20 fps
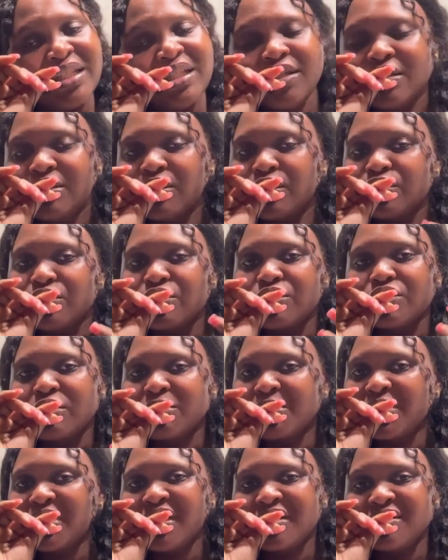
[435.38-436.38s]
not to
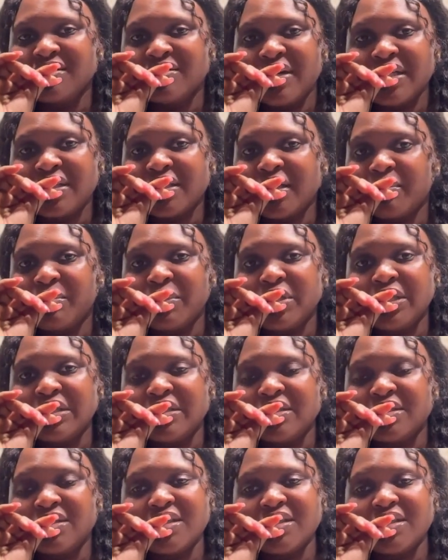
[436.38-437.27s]
submit at the right time, because